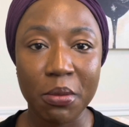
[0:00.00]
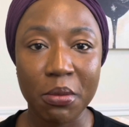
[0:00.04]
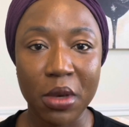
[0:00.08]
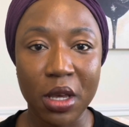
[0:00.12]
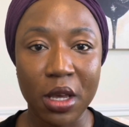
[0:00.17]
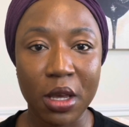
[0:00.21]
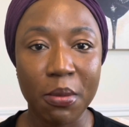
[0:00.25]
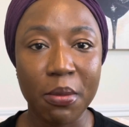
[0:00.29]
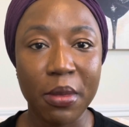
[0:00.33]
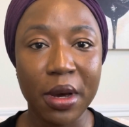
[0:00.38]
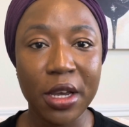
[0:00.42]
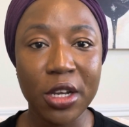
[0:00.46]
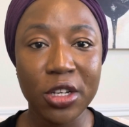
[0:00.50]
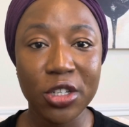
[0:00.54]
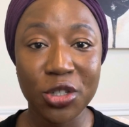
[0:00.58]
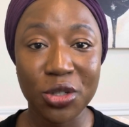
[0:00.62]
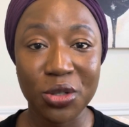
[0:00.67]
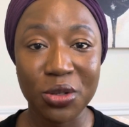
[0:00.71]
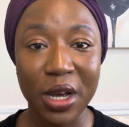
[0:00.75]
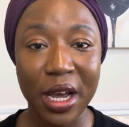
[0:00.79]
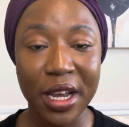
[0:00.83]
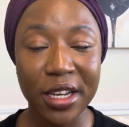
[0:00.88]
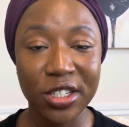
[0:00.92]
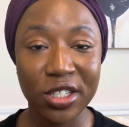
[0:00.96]
Mind you, I
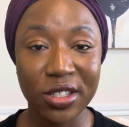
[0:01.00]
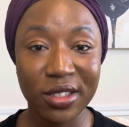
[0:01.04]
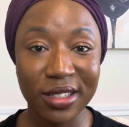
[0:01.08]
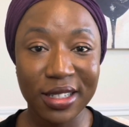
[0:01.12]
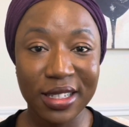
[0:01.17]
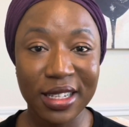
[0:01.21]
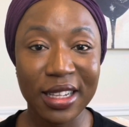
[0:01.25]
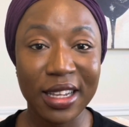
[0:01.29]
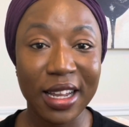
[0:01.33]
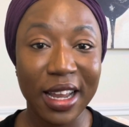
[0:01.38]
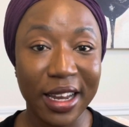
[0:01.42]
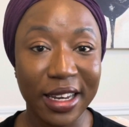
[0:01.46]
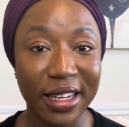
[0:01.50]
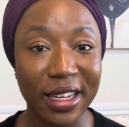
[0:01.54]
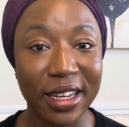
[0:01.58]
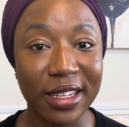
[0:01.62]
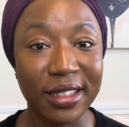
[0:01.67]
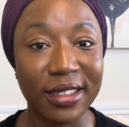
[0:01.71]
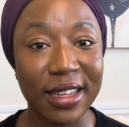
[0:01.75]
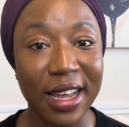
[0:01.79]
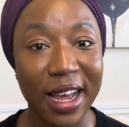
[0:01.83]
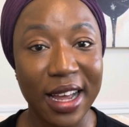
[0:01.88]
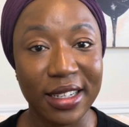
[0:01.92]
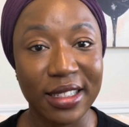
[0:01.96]
just landed
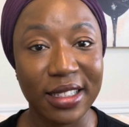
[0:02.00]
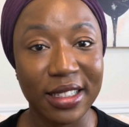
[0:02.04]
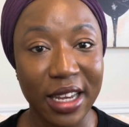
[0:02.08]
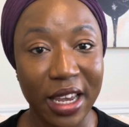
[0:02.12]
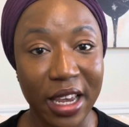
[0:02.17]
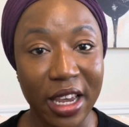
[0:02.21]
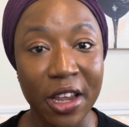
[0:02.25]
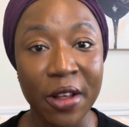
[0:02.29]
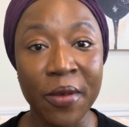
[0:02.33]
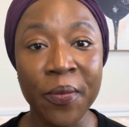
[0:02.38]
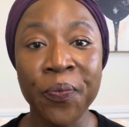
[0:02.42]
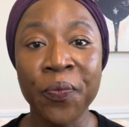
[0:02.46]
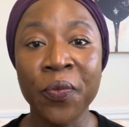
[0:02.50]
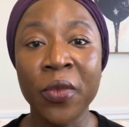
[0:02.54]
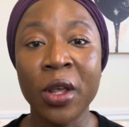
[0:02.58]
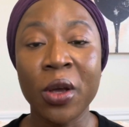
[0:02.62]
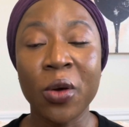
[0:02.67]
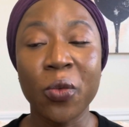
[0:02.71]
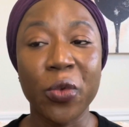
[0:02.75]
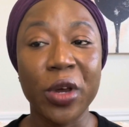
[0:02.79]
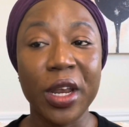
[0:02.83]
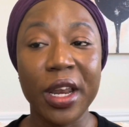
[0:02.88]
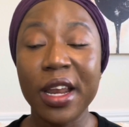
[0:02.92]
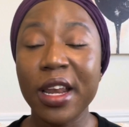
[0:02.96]
that day. We
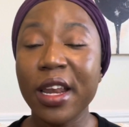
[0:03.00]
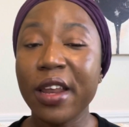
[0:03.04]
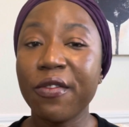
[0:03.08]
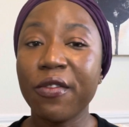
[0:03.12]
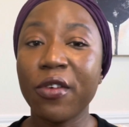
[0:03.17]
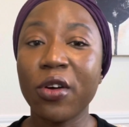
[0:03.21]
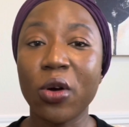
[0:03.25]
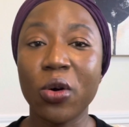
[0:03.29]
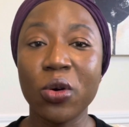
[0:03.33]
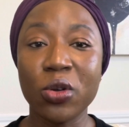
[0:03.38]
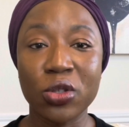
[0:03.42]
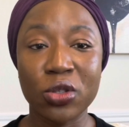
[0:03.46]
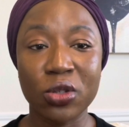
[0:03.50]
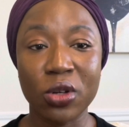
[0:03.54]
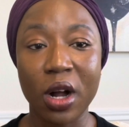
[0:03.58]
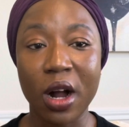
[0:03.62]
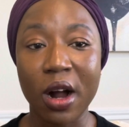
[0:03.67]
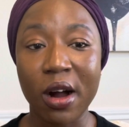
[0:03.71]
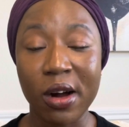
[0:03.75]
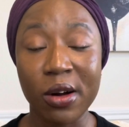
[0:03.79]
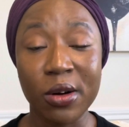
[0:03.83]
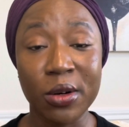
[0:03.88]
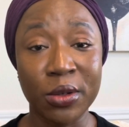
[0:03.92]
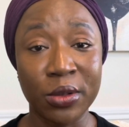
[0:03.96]
didn't even go to our
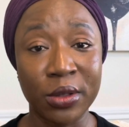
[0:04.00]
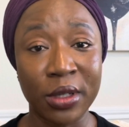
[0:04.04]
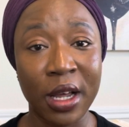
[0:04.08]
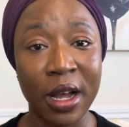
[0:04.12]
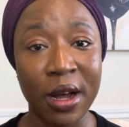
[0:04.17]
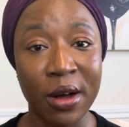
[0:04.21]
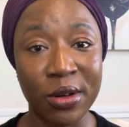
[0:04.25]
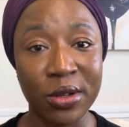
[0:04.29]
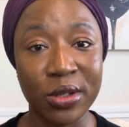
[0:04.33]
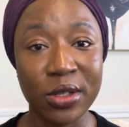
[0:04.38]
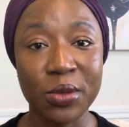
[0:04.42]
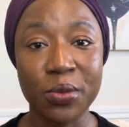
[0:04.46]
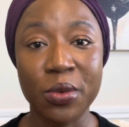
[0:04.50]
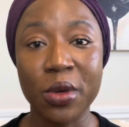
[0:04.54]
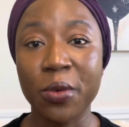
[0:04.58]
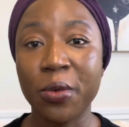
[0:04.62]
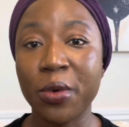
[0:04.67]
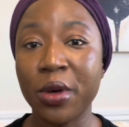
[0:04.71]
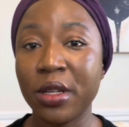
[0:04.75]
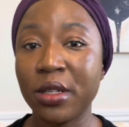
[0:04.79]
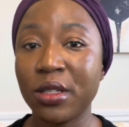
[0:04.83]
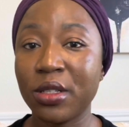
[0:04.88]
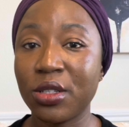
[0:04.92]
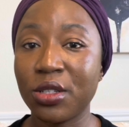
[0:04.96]
own house. We went
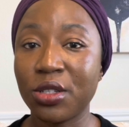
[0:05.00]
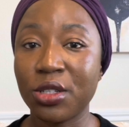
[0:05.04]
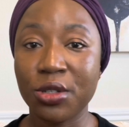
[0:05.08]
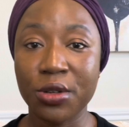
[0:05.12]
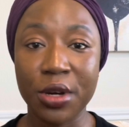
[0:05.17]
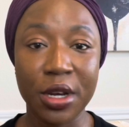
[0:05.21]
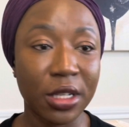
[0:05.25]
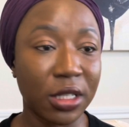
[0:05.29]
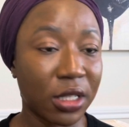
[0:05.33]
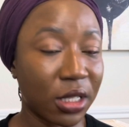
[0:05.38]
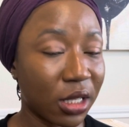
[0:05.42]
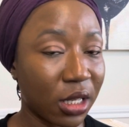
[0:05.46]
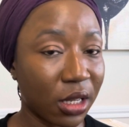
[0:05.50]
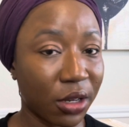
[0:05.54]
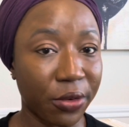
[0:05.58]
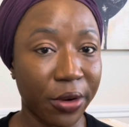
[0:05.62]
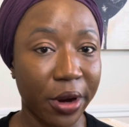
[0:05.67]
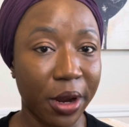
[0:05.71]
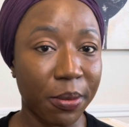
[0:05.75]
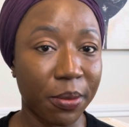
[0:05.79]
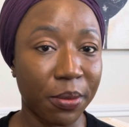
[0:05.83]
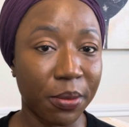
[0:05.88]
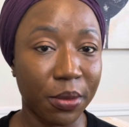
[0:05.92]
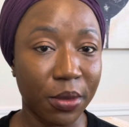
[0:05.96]
straight to
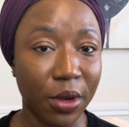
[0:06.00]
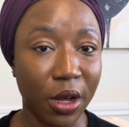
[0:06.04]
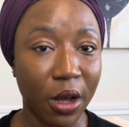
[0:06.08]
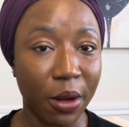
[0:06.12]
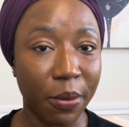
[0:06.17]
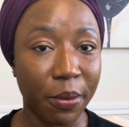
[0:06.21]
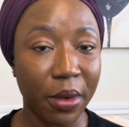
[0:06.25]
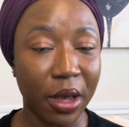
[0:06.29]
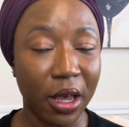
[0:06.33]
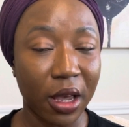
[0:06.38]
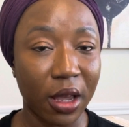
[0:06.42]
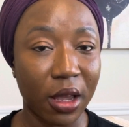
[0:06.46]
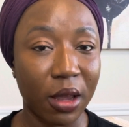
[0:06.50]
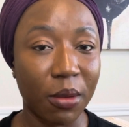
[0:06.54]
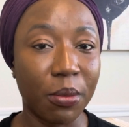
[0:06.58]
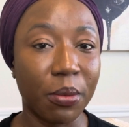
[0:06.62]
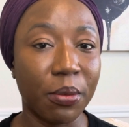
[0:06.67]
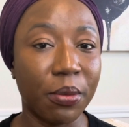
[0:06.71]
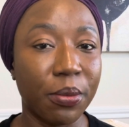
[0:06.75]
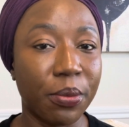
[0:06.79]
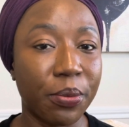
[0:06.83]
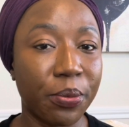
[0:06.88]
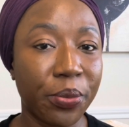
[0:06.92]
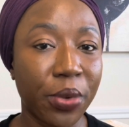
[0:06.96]
my
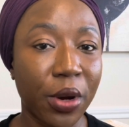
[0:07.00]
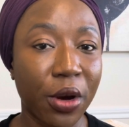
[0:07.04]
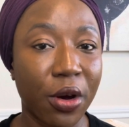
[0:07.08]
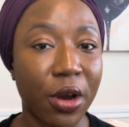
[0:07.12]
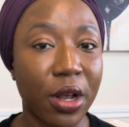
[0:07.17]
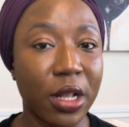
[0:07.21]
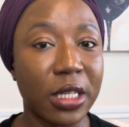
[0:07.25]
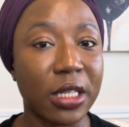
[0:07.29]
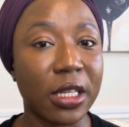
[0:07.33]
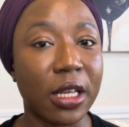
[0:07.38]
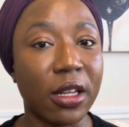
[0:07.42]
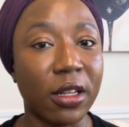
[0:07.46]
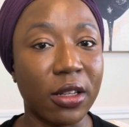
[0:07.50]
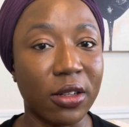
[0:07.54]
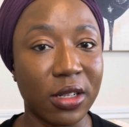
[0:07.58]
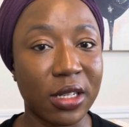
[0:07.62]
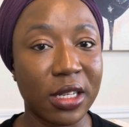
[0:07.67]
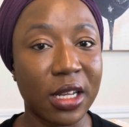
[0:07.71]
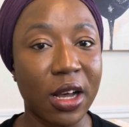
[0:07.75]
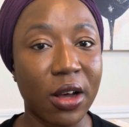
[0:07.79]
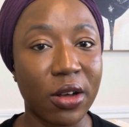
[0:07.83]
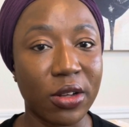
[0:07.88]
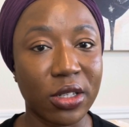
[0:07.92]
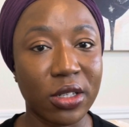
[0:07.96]
parents' in-laws'
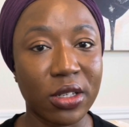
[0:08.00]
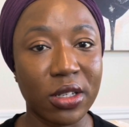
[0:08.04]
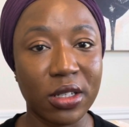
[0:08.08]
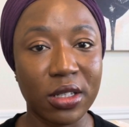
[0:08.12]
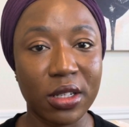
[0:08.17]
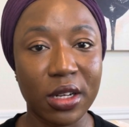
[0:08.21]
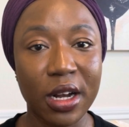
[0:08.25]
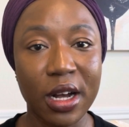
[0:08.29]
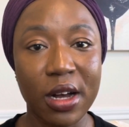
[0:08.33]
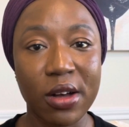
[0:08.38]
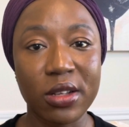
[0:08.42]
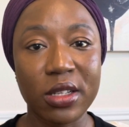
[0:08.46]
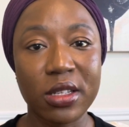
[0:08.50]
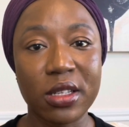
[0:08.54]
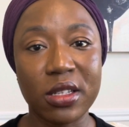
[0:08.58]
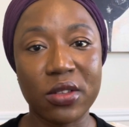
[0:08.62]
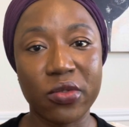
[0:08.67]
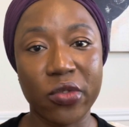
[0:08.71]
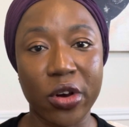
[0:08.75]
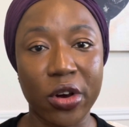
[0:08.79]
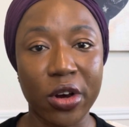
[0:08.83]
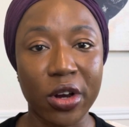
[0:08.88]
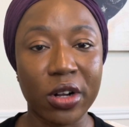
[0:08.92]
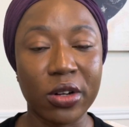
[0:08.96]
house because their house is very
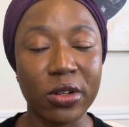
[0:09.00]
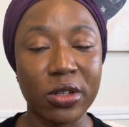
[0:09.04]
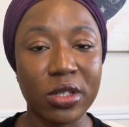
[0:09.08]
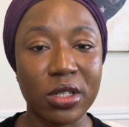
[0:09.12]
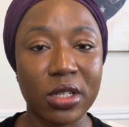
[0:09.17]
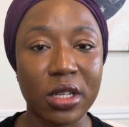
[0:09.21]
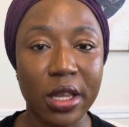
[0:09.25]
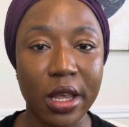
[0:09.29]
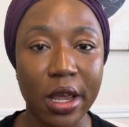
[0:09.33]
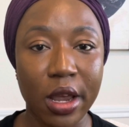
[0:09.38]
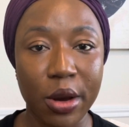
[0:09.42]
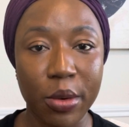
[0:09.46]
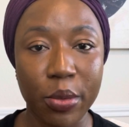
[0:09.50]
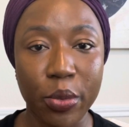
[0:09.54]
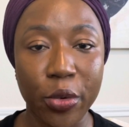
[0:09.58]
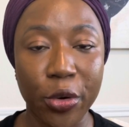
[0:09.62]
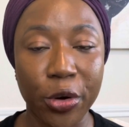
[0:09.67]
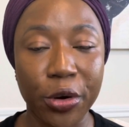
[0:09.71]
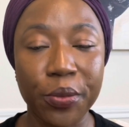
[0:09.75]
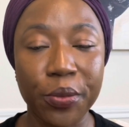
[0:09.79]
close to the airport.